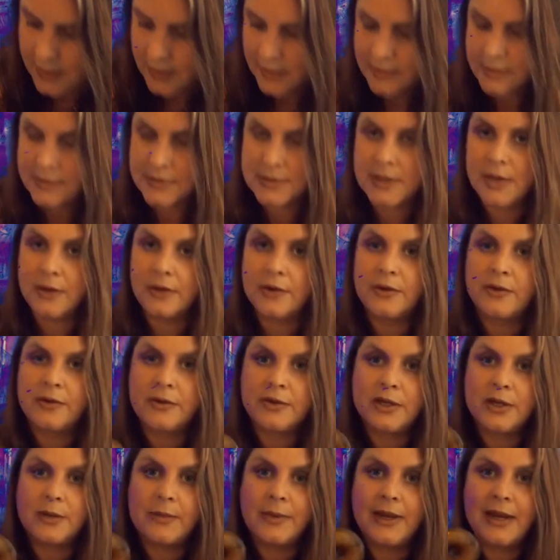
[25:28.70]
So
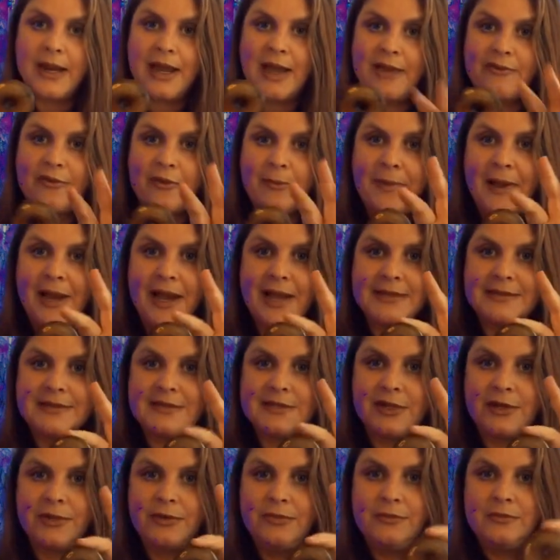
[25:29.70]
you'll wanna have a pie
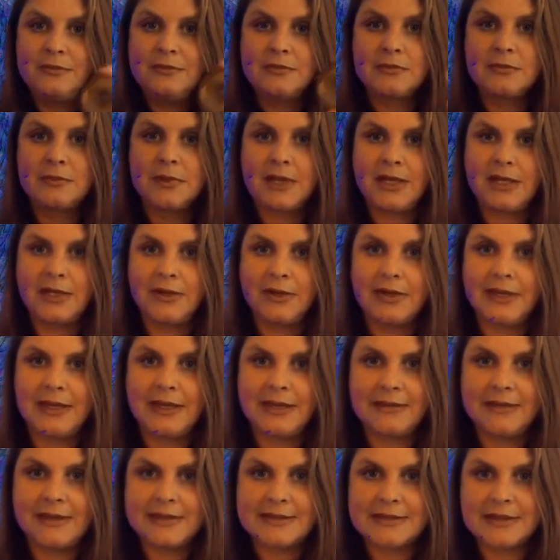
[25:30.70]
stone, and you can
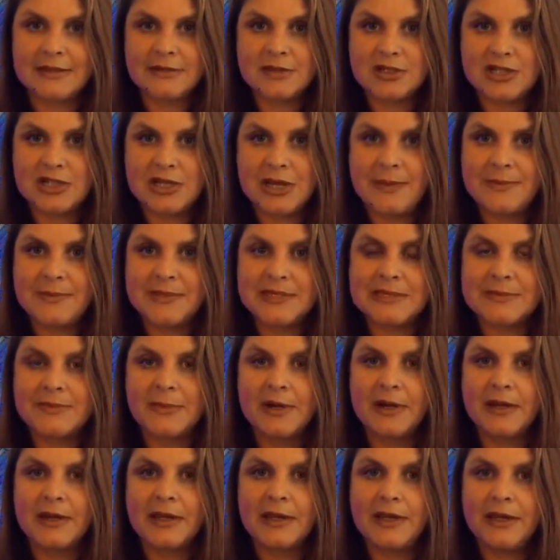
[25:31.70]
get these in the Shaman's
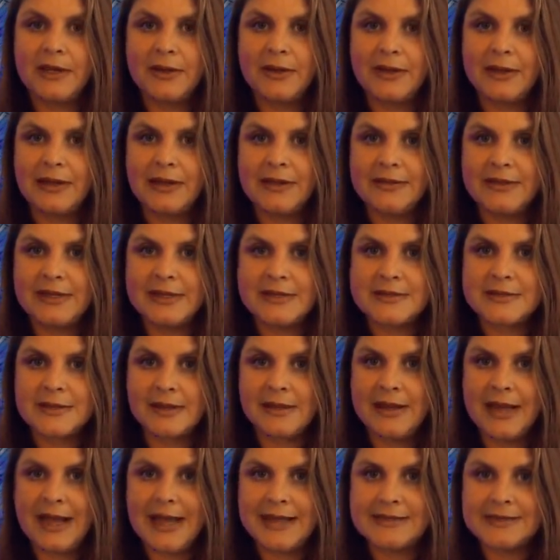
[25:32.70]
Market. You can get these
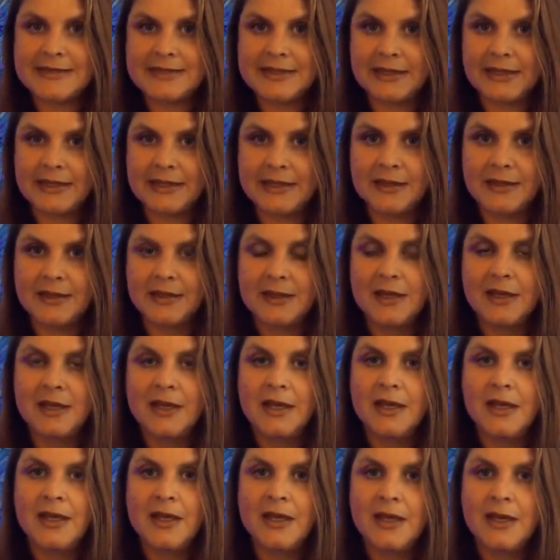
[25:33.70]
on Etsy,
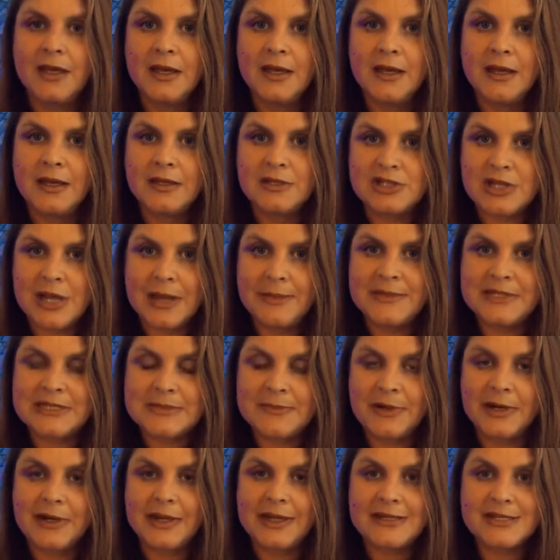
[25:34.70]

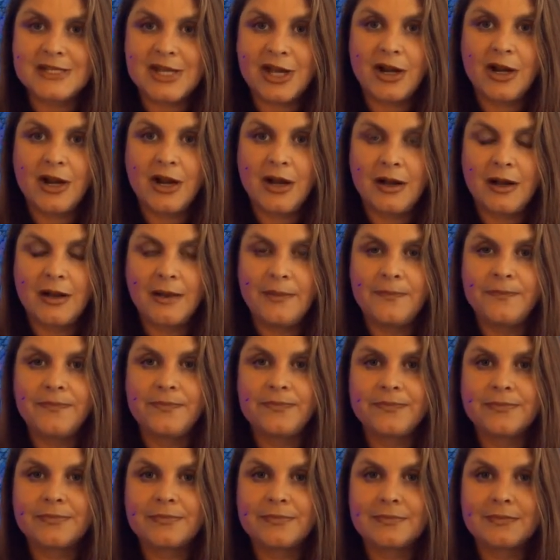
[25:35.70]
shamansmarket.com,
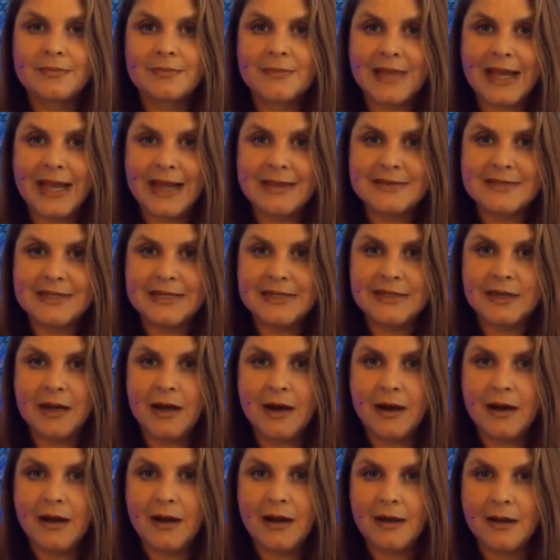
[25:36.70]

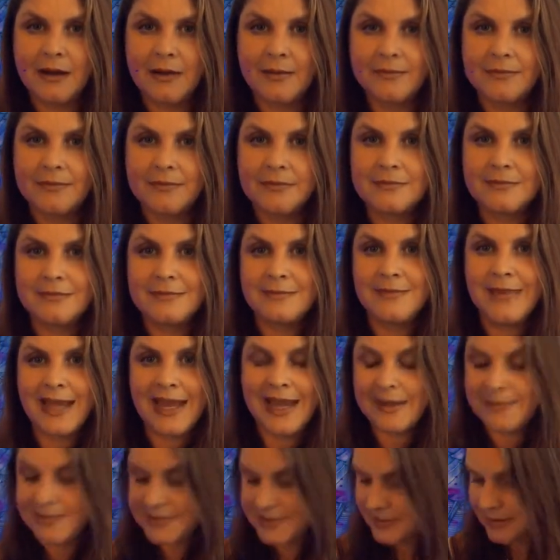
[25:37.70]
Etsy.com,
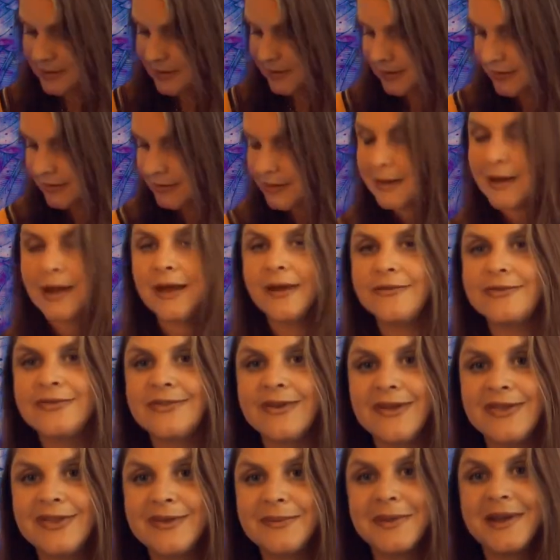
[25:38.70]
Amazon. I've
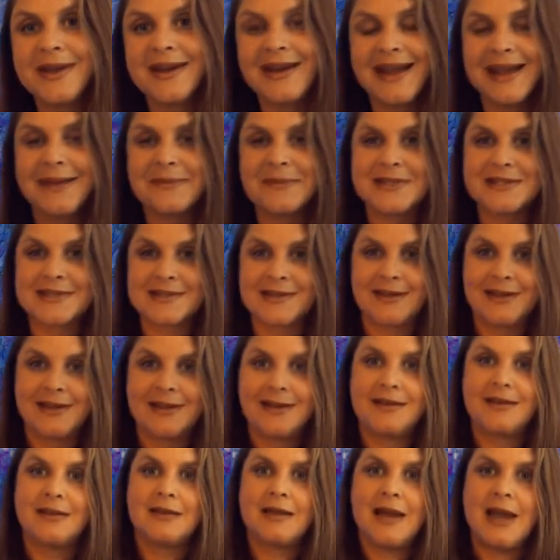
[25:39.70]
found them on Amazon.
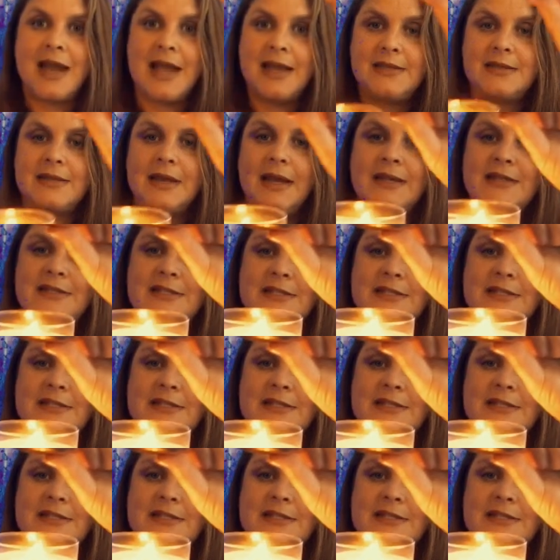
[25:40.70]
I